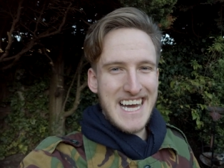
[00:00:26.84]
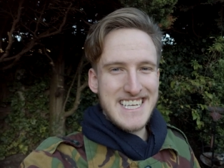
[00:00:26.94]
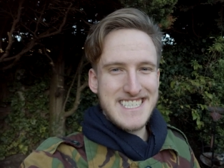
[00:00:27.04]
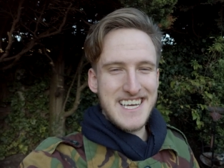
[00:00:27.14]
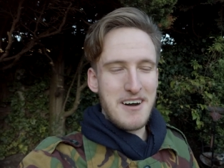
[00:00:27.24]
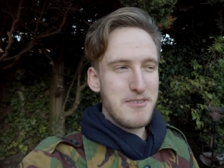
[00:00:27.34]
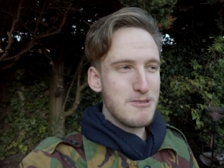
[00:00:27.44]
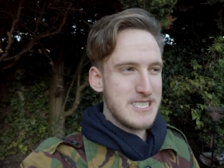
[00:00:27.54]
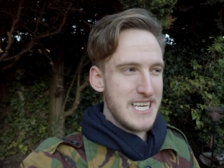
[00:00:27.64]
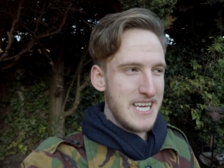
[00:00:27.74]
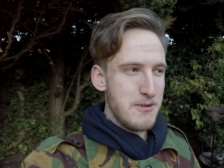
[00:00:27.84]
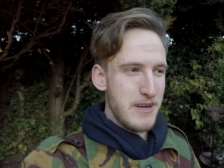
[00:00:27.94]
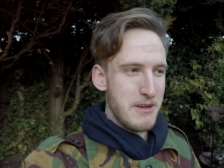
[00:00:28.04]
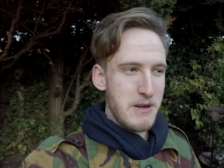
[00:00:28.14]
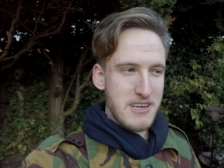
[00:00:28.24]
And unfortunately,
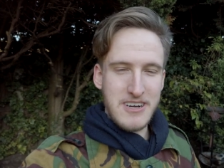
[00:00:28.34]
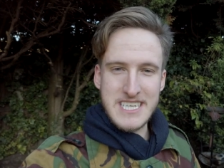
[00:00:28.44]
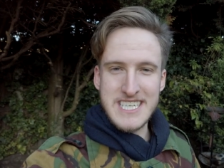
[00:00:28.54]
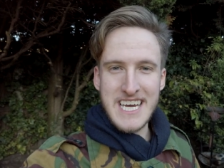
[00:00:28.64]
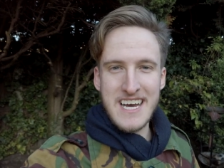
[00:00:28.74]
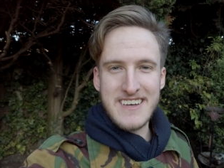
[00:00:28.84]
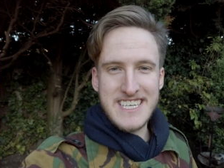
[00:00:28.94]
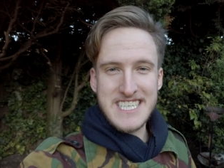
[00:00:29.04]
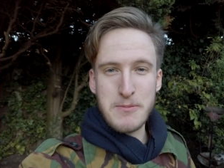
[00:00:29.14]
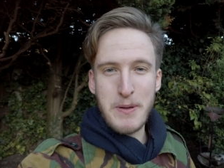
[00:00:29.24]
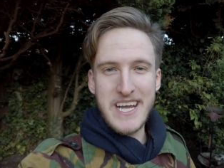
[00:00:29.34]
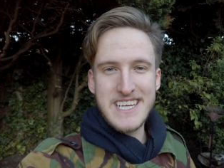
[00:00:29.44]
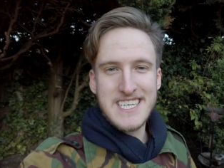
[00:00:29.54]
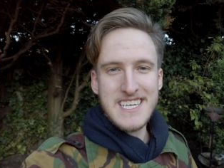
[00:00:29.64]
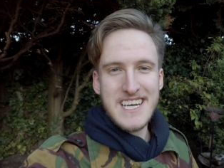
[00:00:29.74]
when it went crashing down, it
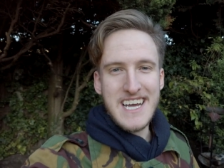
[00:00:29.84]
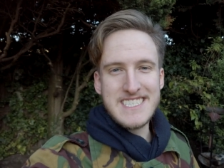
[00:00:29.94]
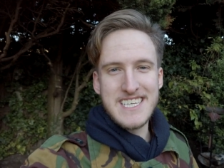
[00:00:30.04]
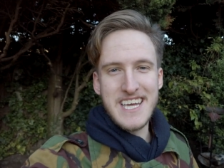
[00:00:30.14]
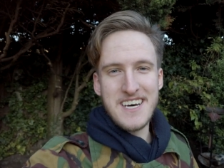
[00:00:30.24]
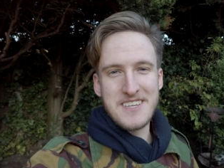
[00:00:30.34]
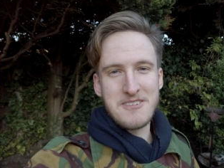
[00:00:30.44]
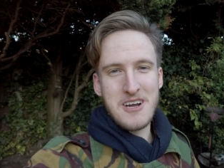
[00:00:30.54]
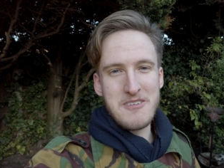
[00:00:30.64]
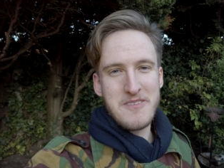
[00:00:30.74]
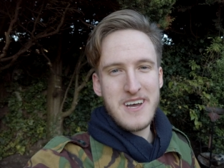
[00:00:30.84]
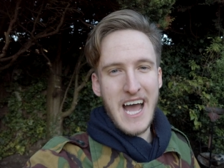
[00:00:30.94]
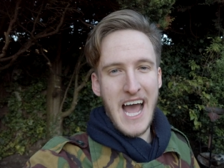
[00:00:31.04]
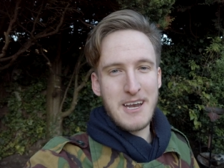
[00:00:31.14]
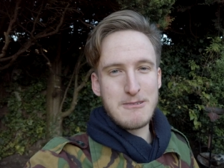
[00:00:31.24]
disappeared into the undergrowth
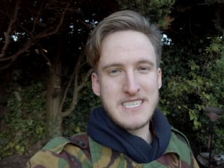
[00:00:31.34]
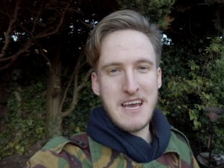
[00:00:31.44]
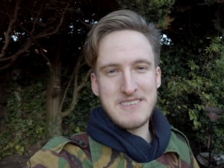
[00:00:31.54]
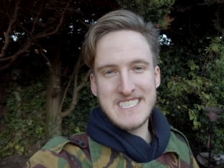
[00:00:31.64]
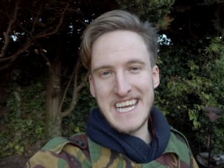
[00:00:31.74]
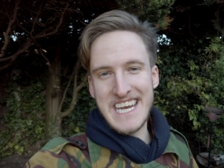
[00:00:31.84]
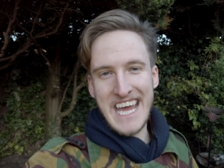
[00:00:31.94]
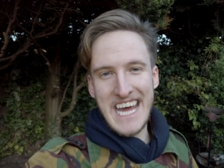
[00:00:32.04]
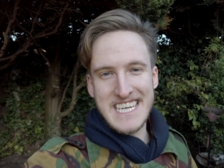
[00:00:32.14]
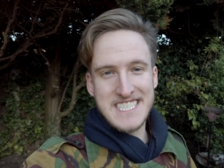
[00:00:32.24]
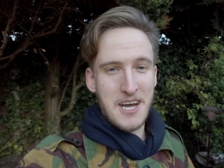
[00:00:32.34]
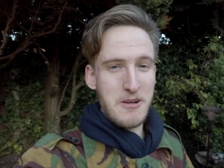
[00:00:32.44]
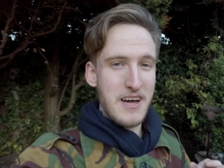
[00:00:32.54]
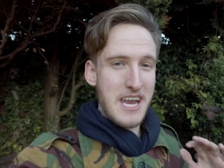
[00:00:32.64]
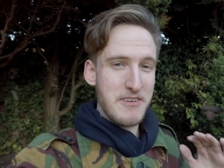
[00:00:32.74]
and it was never seen again. So
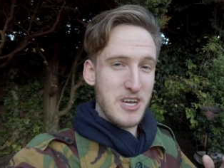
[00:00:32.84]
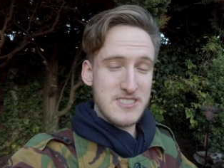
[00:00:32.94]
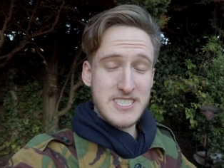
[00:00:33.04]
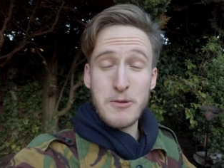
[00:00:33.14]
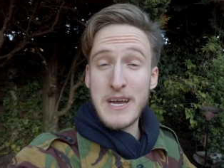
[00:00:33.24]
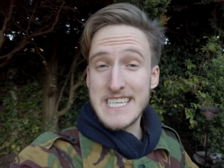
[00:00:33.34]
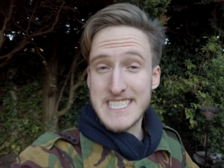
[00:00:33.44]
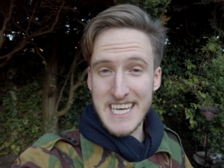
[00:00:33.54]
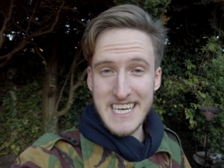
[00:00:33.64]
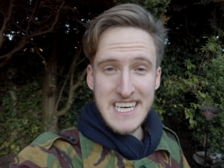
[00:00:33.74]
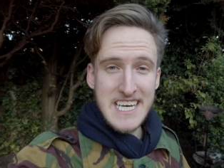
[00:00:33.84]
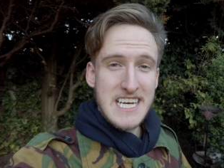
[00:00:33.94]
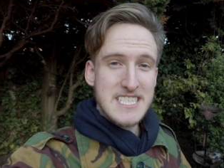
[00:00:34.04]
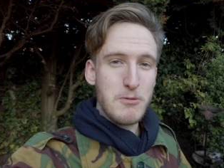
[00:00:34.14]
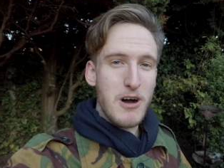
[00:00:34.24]
I never got to eat it.
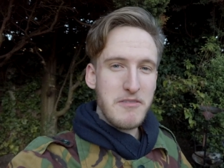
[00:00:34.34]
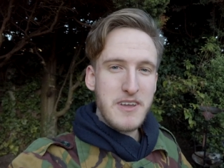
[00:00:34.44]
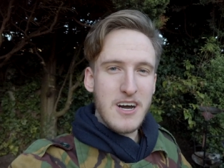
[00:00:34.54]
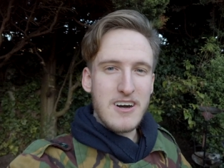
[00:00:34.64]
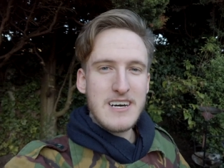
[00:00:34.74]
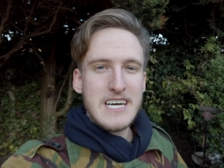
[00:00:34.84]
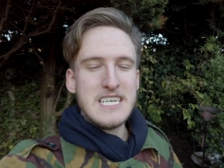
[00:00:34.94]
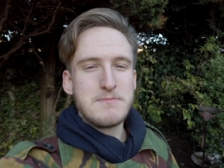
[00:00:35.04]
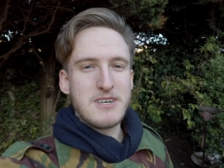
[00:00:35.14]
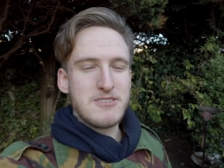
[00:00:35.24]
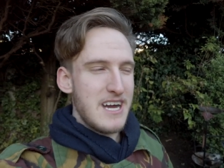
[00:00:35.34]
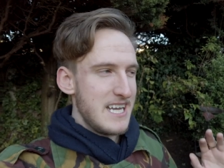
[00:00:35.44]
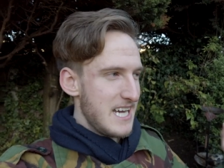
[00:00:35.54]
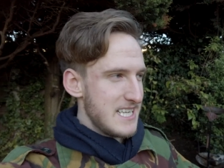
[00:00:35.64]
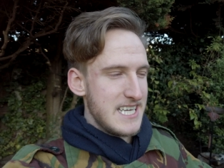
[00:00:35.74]
So what I've got is my
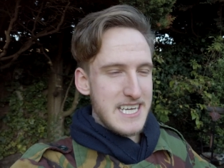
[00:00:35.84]
granddad.